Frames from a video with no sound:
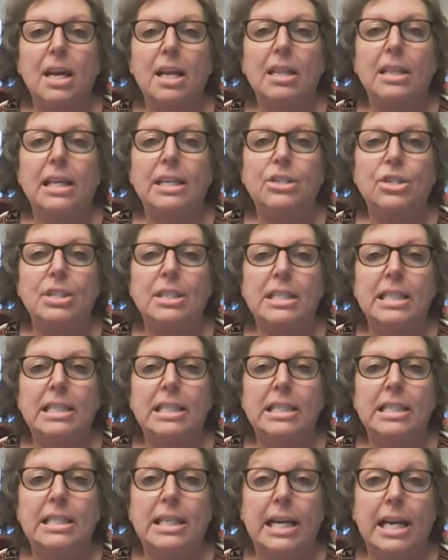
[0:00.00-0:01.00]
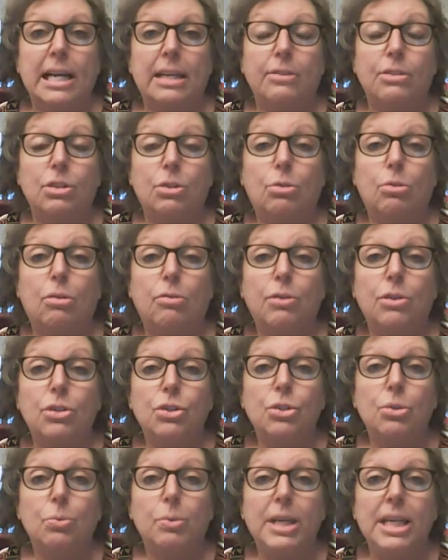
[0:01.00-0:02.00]
they just need to stay out of school for
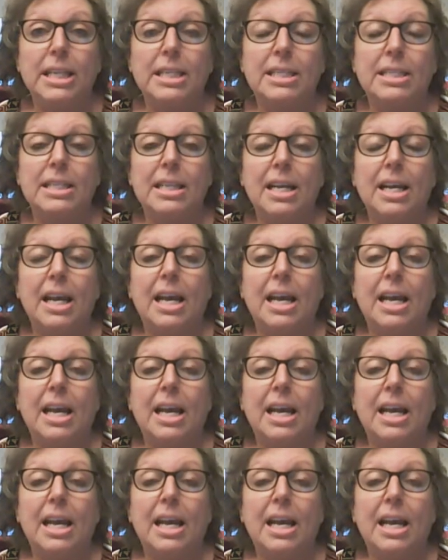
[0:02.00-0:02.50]
2 weeks